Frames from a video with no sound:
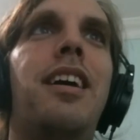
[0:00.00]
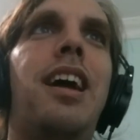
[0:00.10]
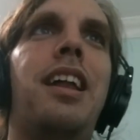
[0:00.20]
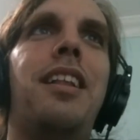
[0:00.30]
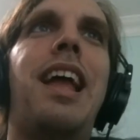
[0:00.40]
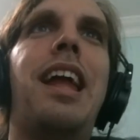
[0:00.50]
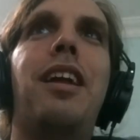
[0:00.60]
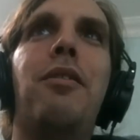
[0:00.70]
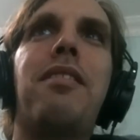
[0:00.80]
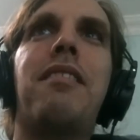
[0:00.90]
and like
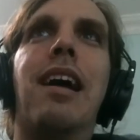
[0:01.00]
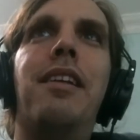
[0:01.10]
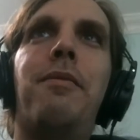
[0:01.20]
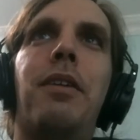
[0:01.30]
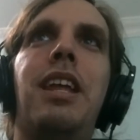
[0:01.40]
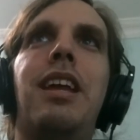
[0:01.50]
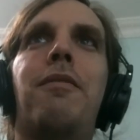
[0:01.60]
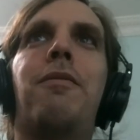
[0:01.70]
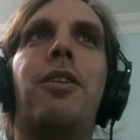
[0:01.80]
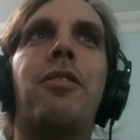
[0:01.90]
it was kind of funny
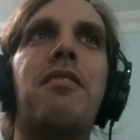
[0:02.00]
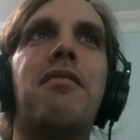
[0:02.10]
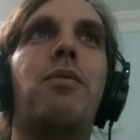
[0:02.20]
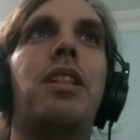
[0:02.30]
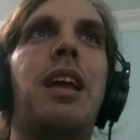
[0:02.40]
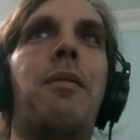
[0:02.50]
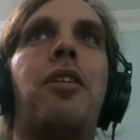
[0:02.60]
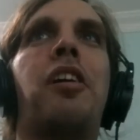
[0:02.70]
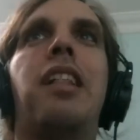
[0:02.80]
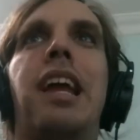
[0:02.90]
at first when they
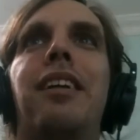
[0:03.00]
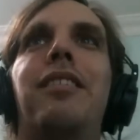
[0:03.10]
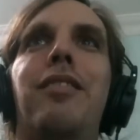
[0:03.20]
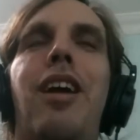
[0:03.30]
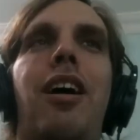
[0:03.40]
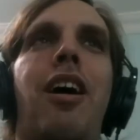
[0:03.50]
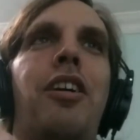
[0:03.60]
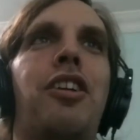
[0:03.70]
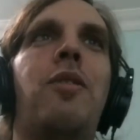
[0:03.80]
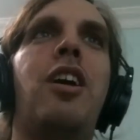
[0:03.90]
were like
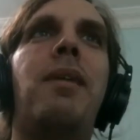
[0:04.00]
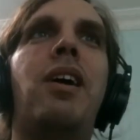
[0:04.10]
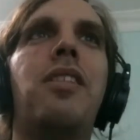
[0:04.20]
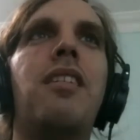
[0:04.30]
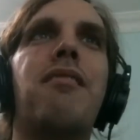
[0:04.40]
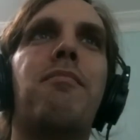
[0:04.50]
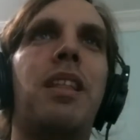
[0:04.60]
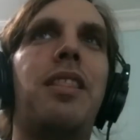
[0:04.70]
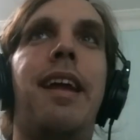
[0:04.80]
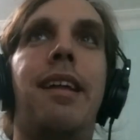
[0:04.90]
arguing about this,
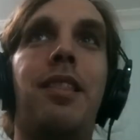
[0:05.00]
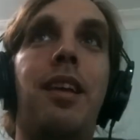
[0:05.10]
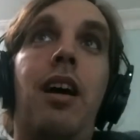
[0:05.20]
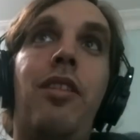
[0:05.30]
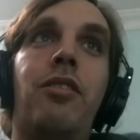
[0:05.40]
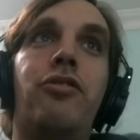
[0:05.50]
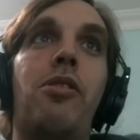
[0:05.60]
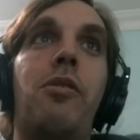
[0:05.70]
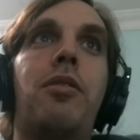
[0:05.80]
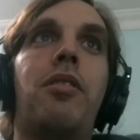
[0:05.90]
but then the
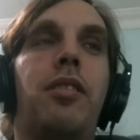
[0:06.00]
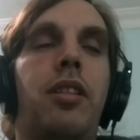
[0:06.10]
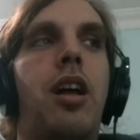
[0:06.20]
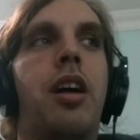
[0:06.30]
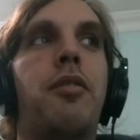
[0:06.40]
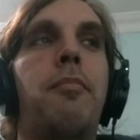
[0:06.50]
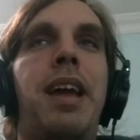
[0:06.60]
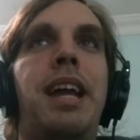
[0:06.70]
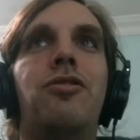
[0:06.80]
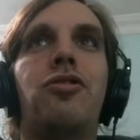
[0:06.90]
other
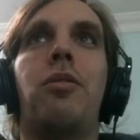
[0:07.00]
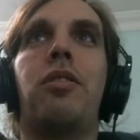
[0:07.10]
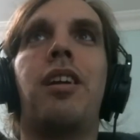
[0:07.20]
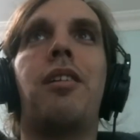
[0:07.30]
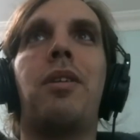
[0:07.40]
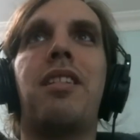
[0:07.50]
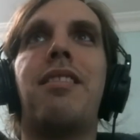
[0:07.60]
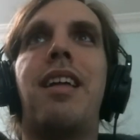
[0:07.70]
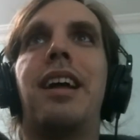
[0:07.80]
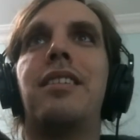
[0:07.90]
main joke there was
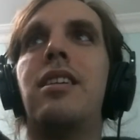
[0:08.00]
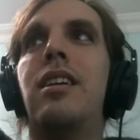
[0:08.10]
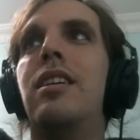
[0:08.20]
that